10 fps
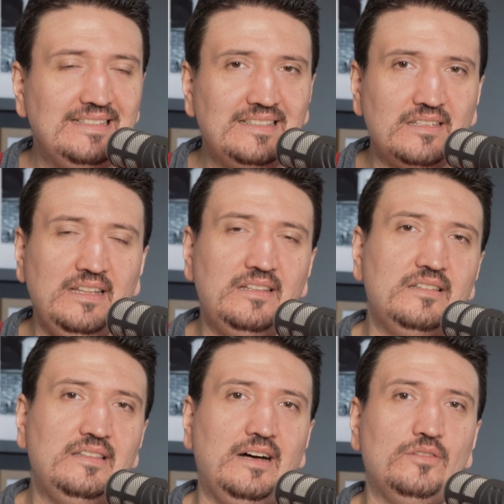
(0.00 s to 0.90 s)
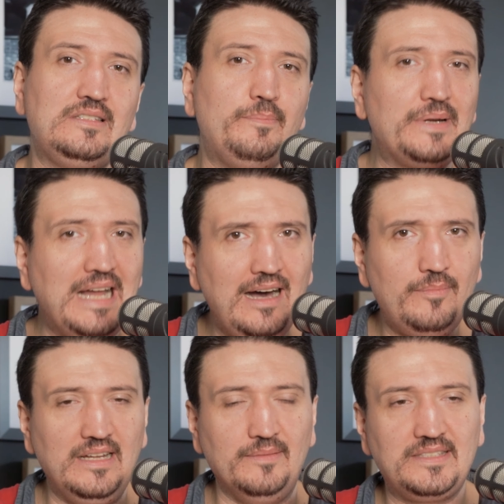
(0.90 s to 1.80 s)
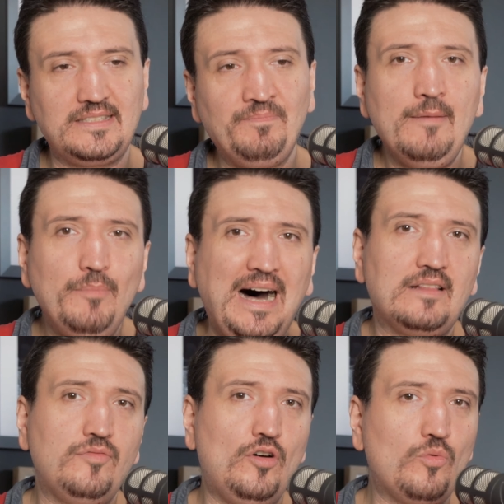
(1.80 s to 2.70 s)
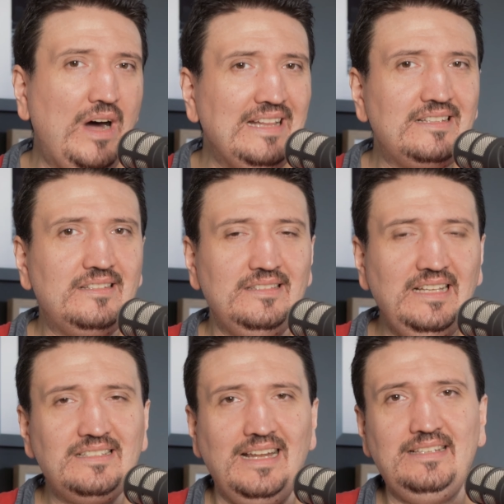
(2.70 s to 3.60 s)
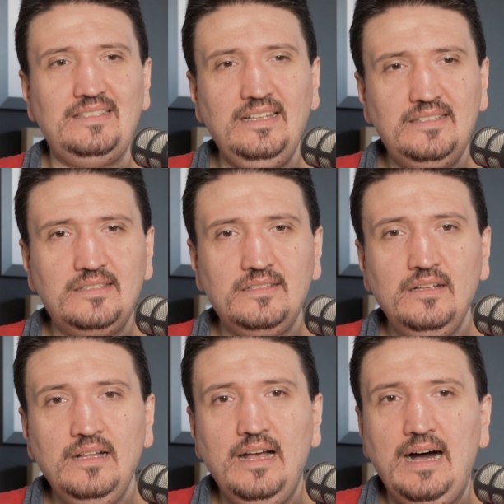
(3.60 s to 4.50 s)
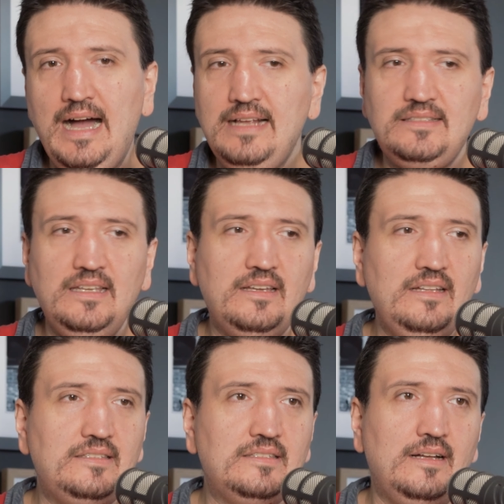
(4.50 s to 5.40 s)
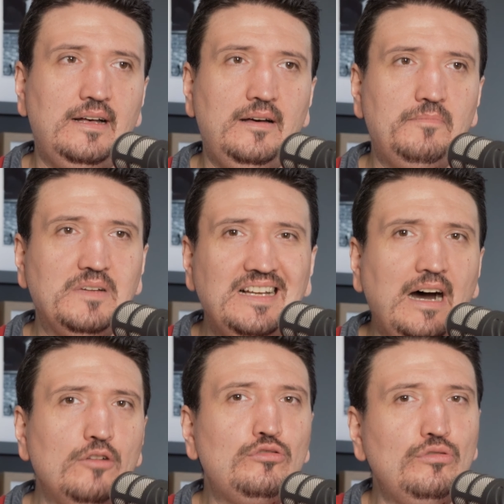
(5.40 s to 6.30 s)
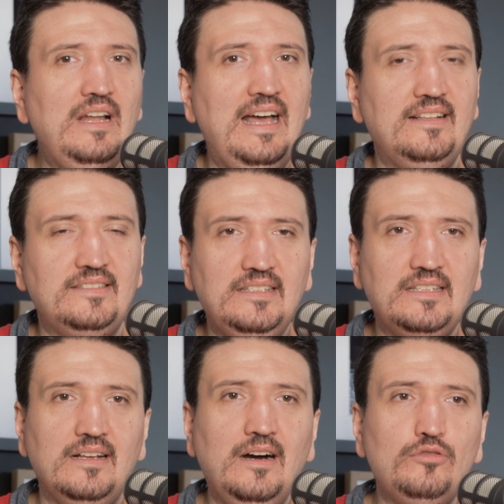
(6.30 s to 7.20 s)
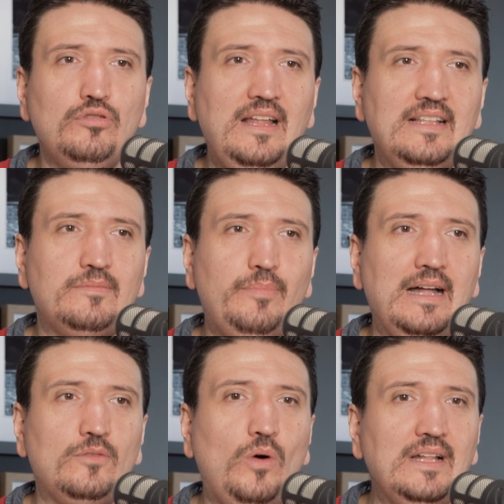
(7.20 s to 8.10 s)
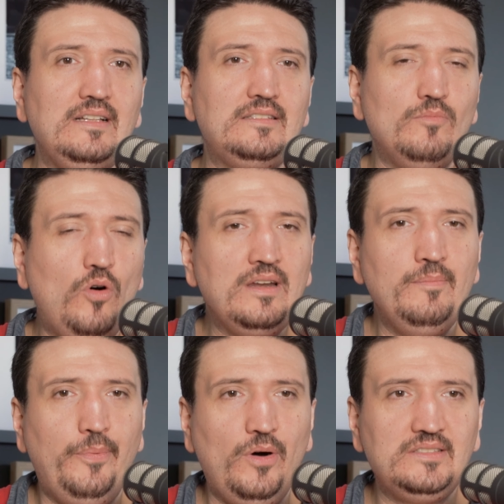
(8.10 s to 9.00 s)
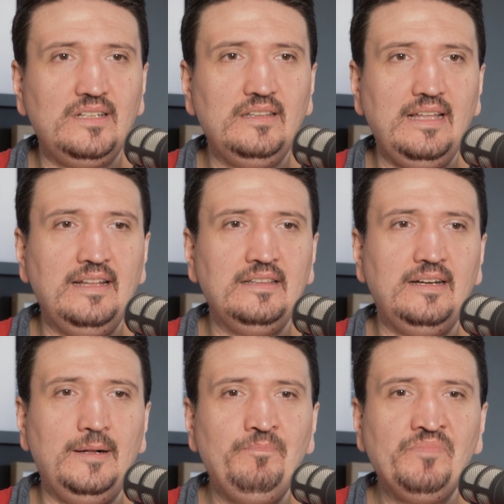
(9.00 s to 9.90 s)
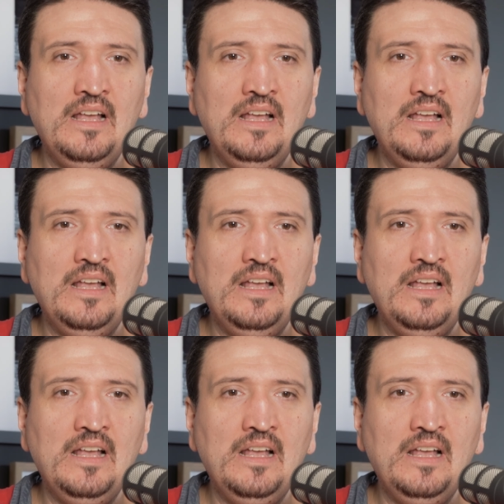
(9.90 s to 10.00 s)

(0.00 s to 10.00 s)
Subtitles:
treat those problems. But for what this lens is, I think it's a go-to lens. But what is more important and